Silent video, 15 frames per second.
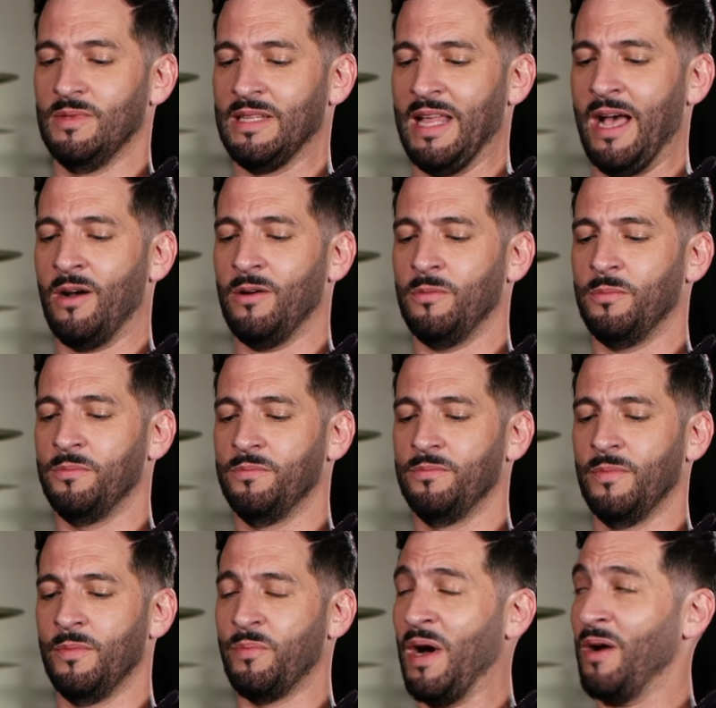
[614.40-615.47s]
now
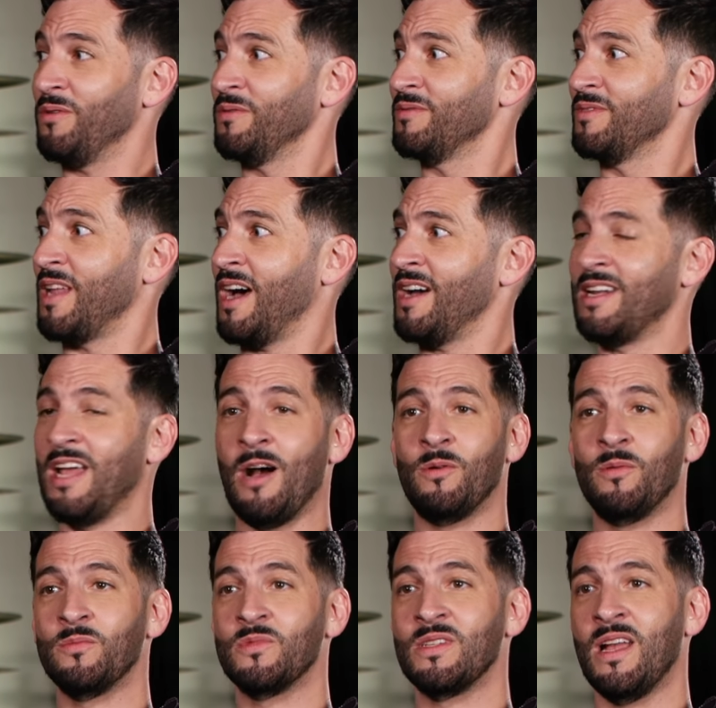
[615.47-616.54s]
about nine
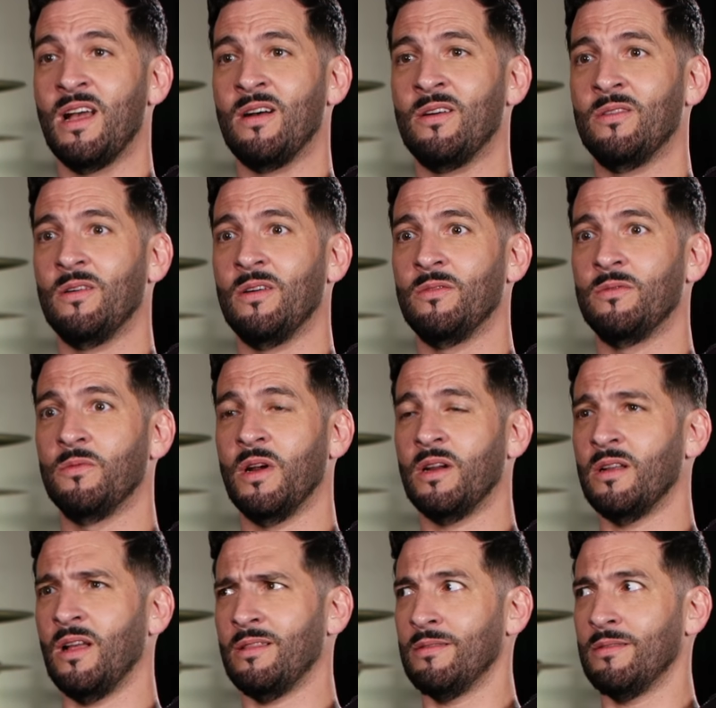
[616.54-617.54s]
albums now of record.